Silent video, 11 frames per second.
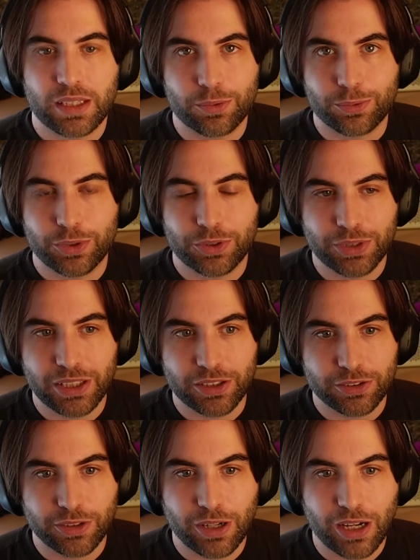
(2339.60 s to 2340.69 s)
we really don't
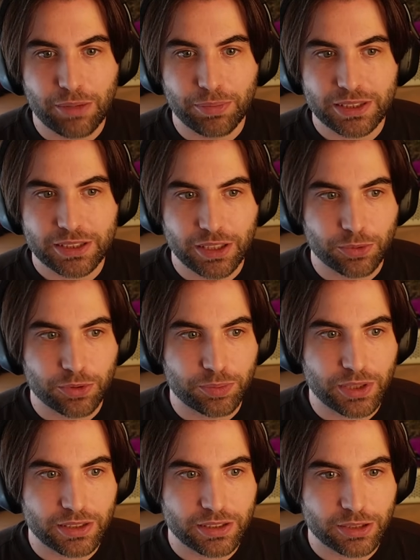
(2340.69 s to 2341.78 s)
know how much that would
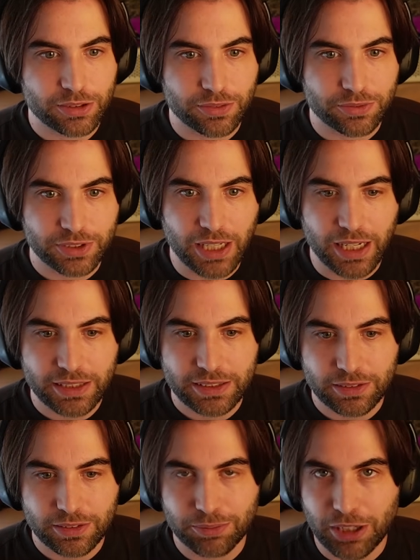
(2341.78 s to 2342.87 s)
be in terms of size. It might